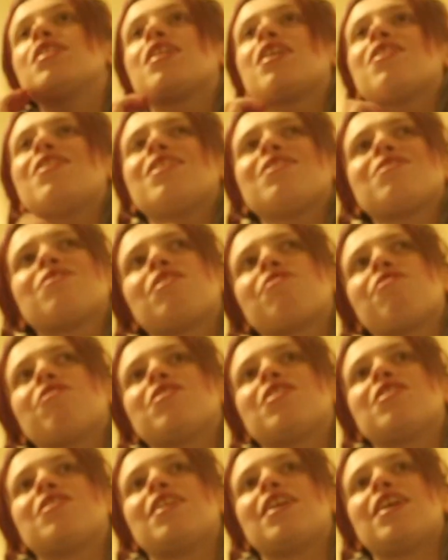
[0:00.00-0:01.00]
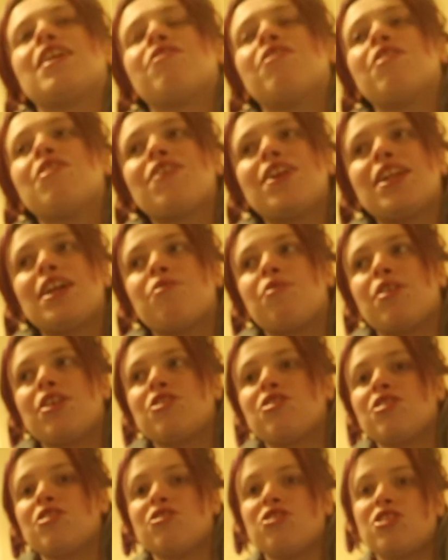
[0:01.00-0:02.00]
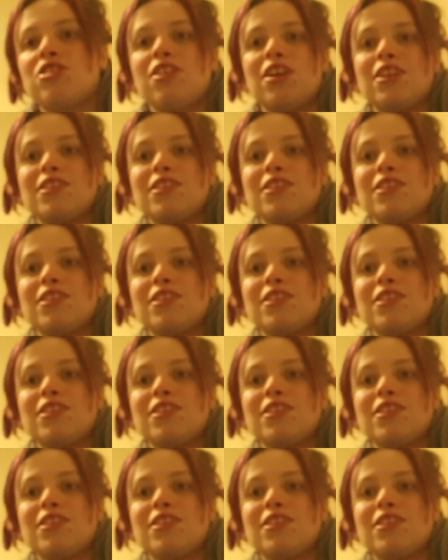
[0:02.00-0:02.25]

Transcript: I think that's all I've got to say. If you have any questions you'd